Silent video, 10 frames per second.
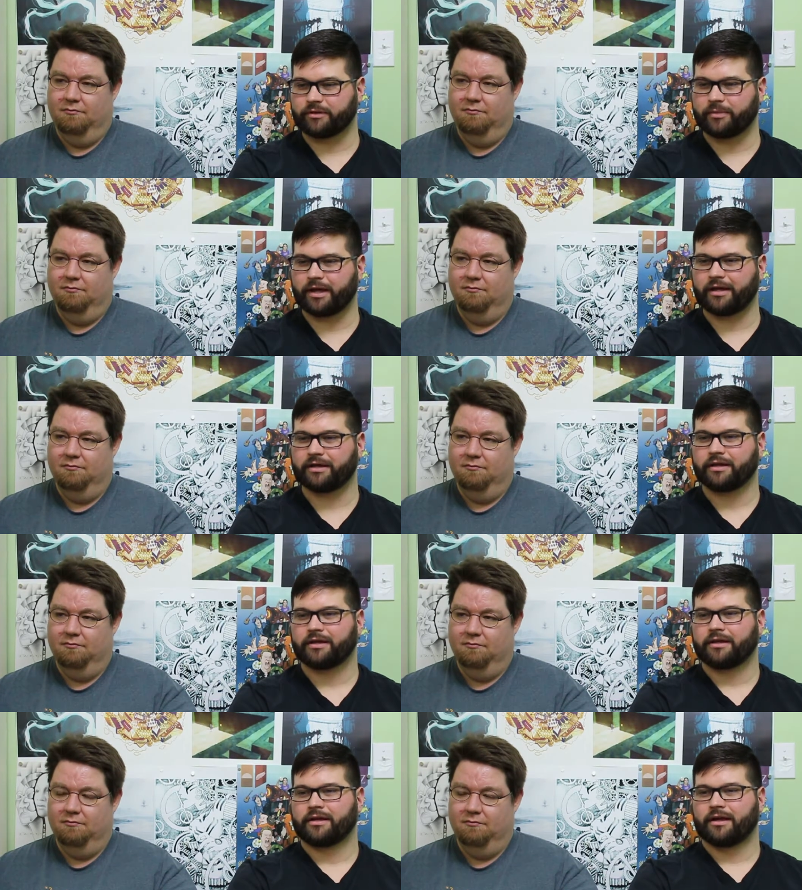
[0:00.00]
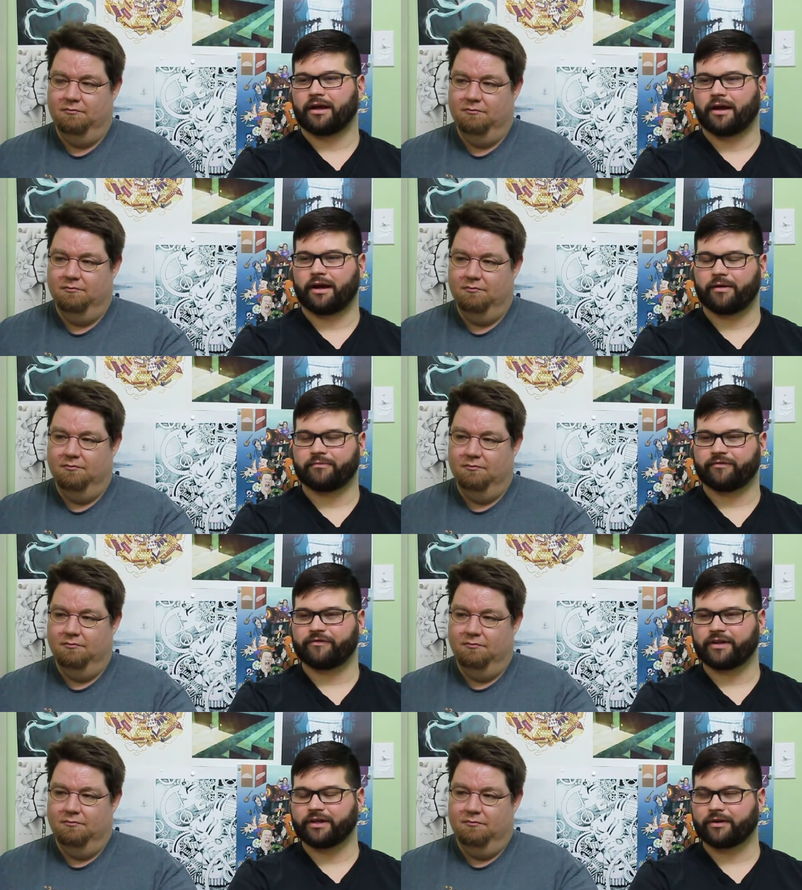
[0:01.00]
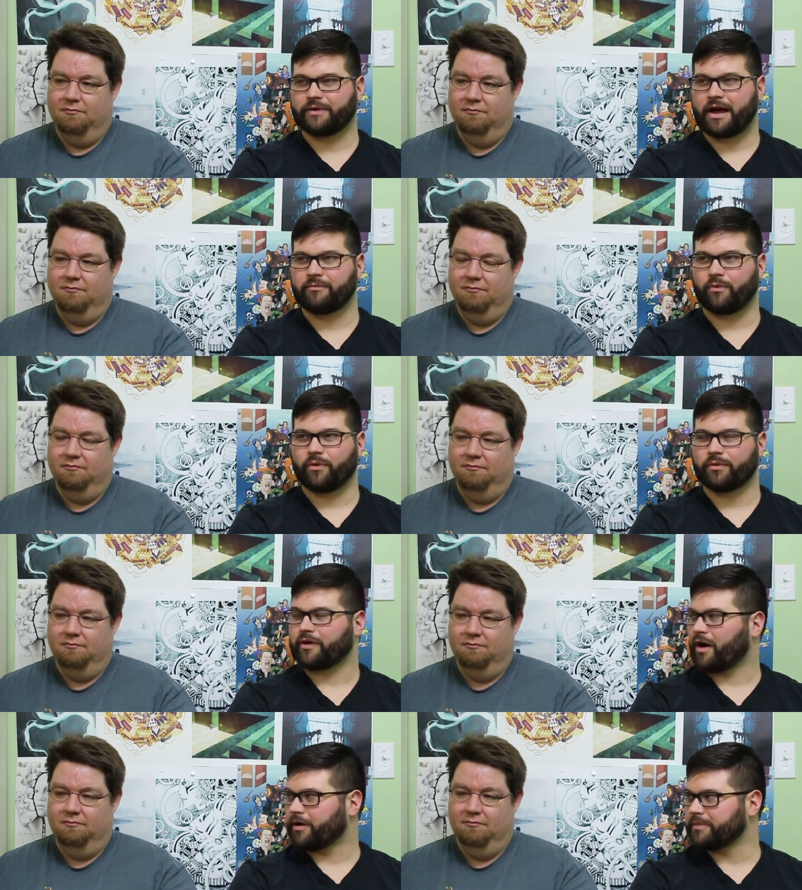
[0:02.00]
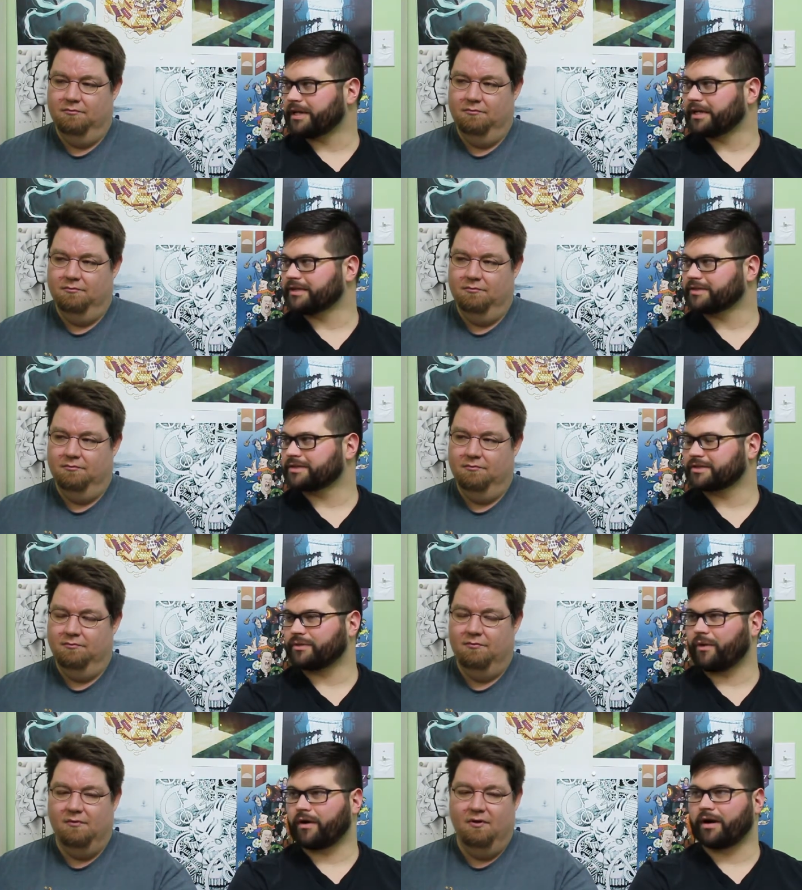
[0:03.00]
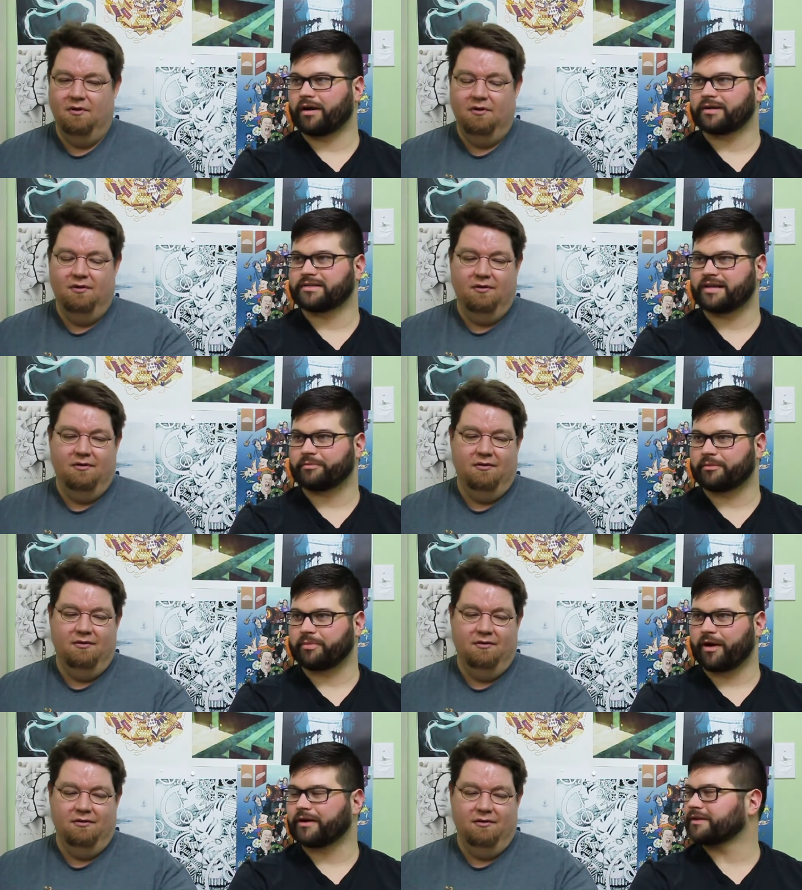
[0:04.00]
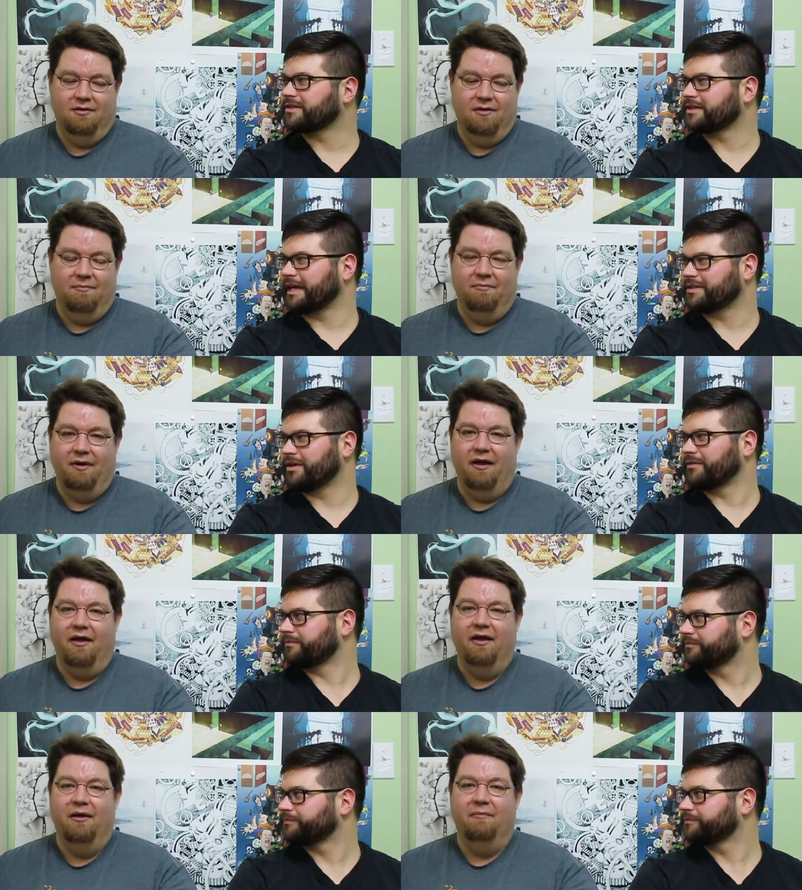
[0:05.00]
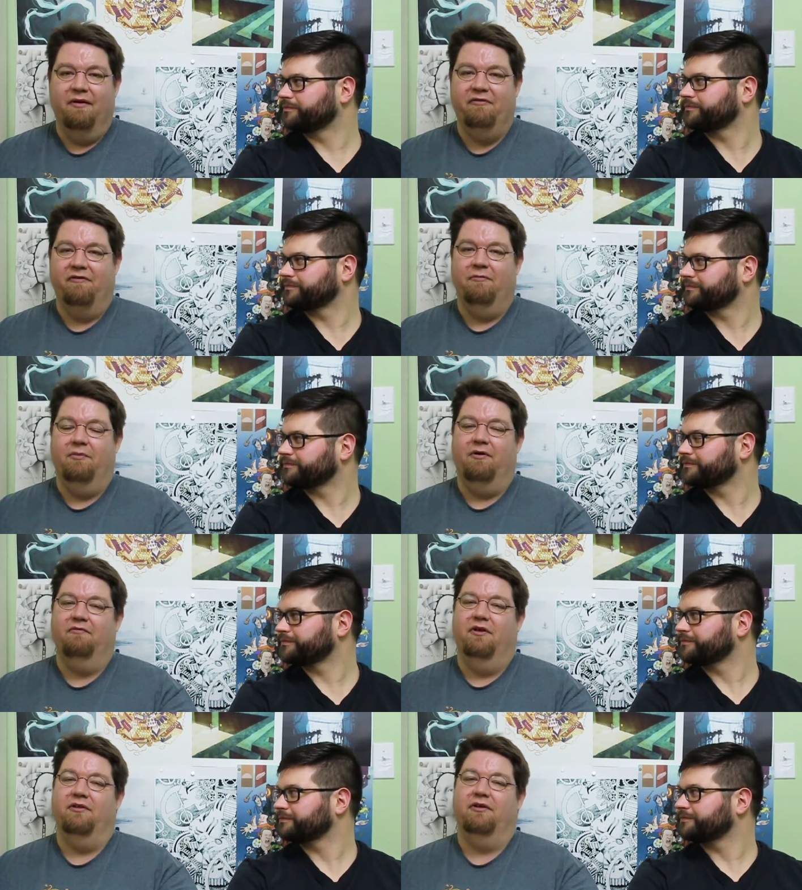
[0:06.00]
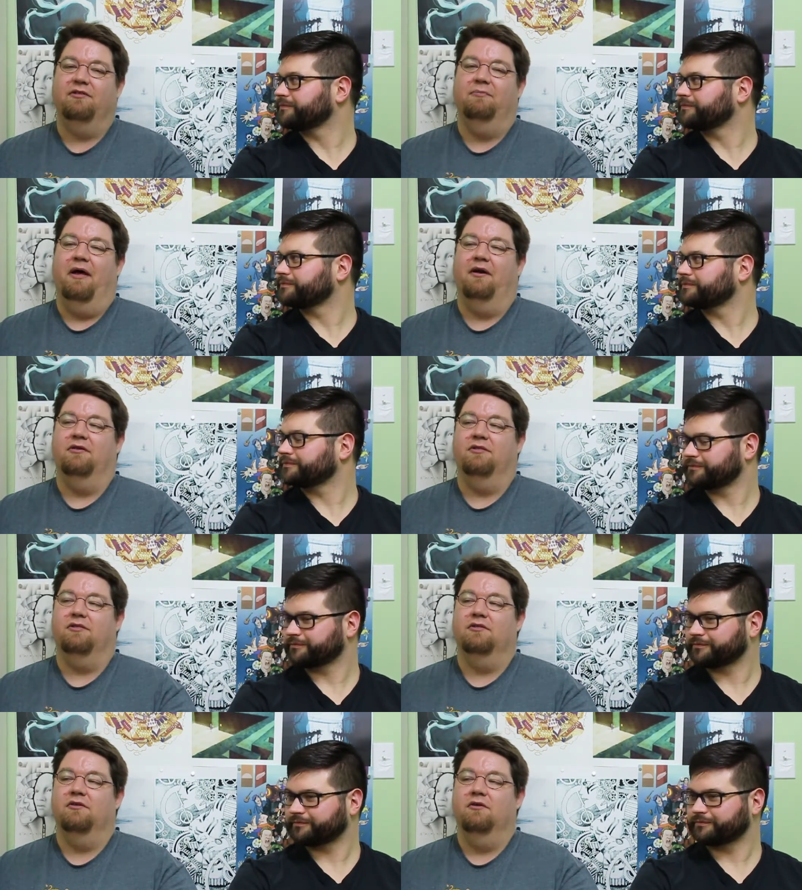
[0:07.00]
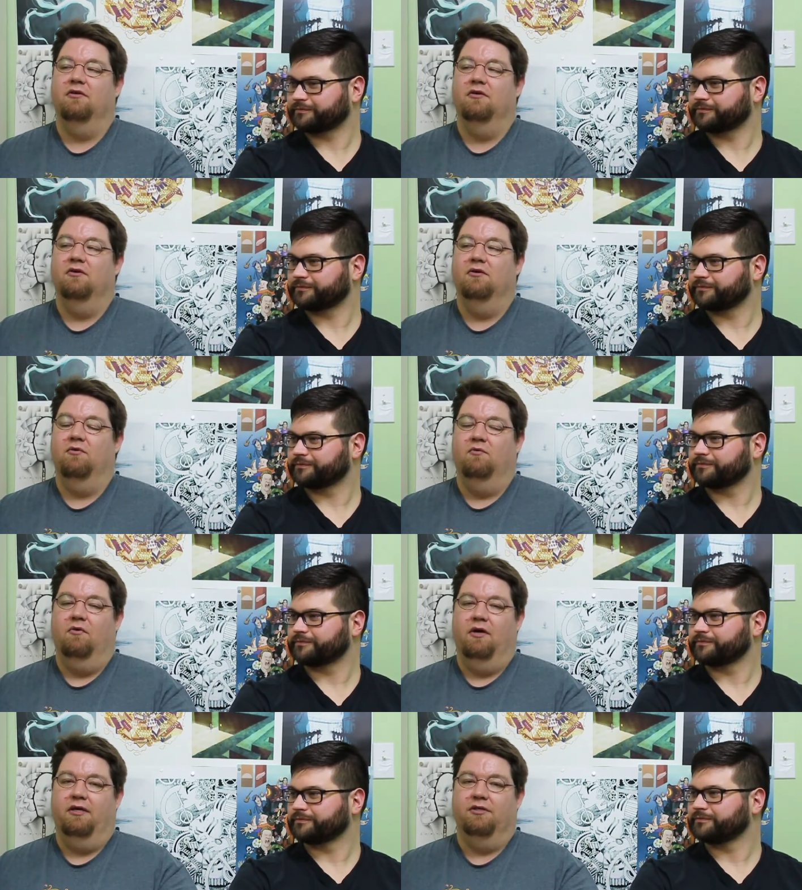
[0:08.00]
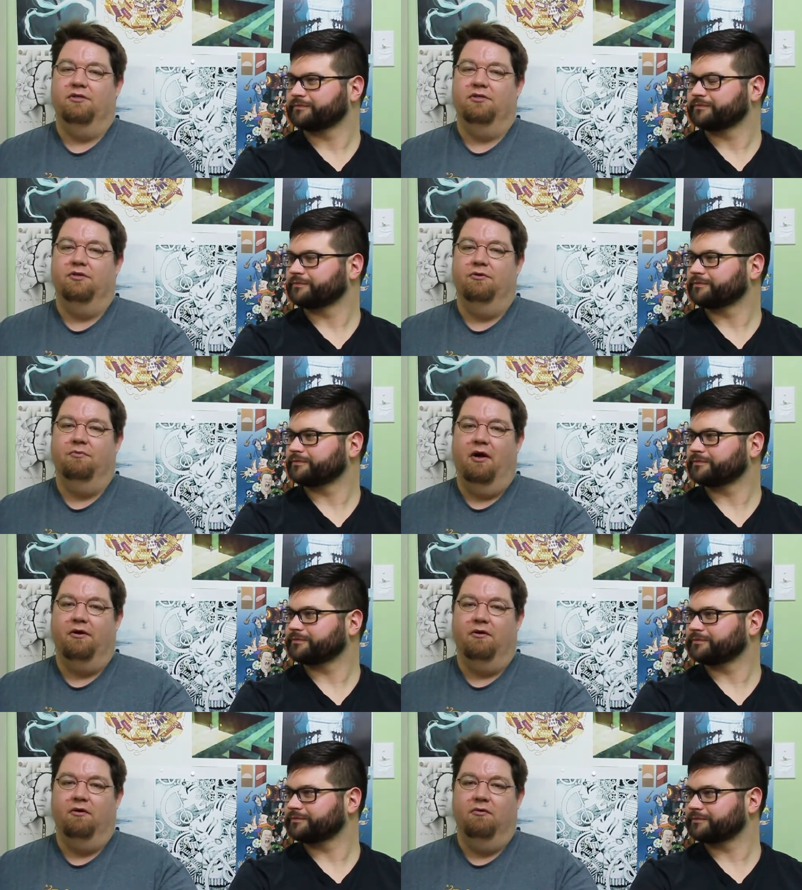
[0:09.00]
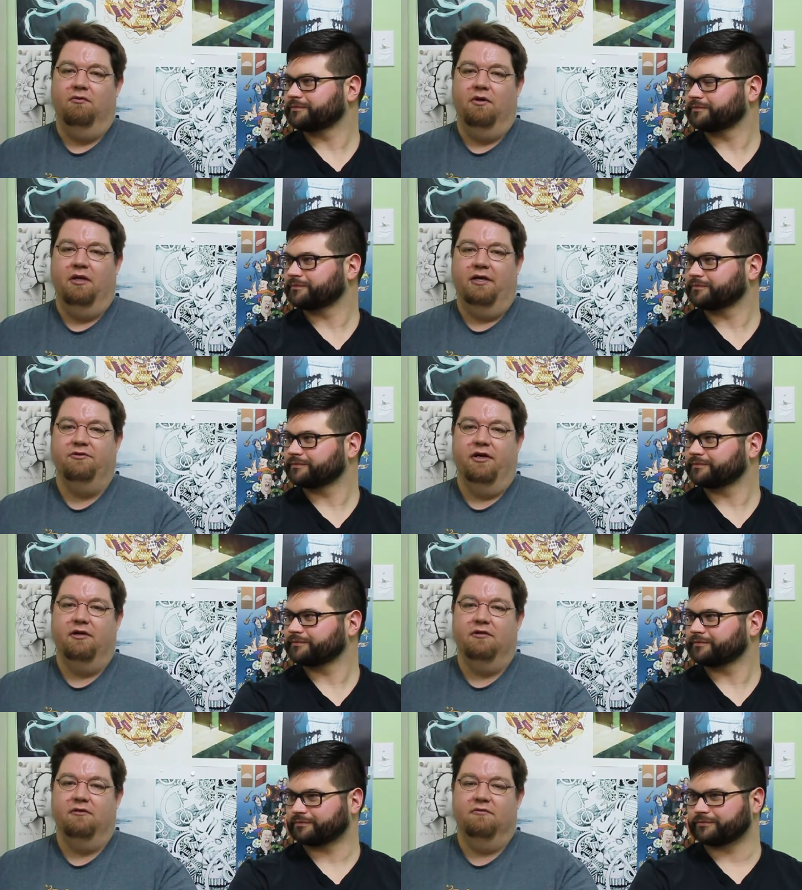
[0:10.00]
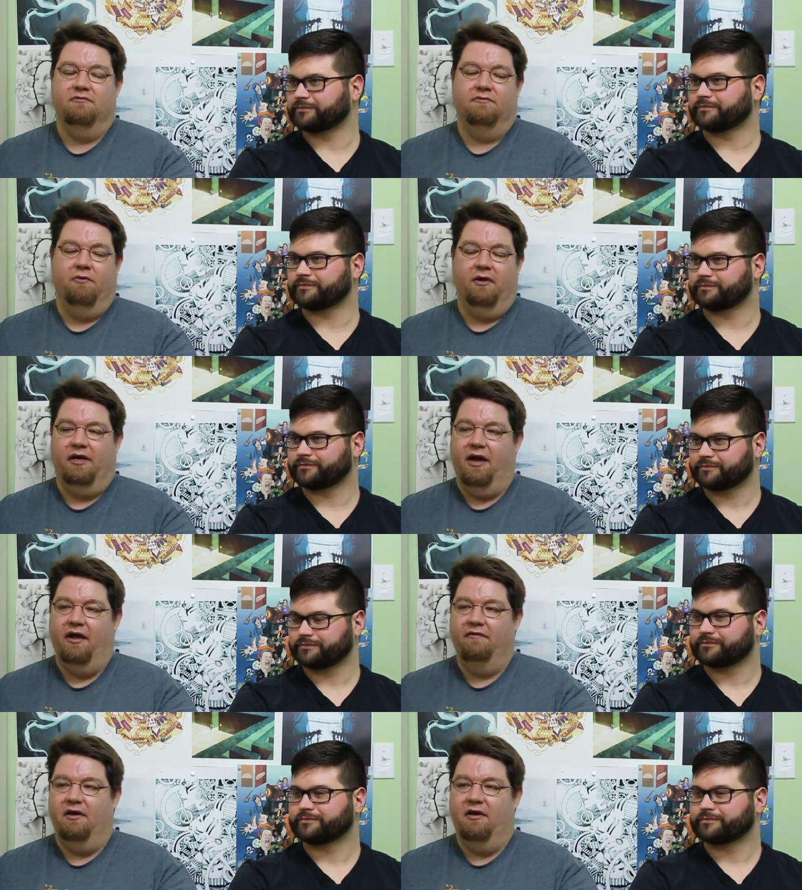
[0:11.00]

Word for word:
Speaker 1: bit um, fiddling around more with harmonies or separate parts like so my,
Speaker 2: my, favorite part of nothing else matters was you brought your own electric mm-hmm. for it like i have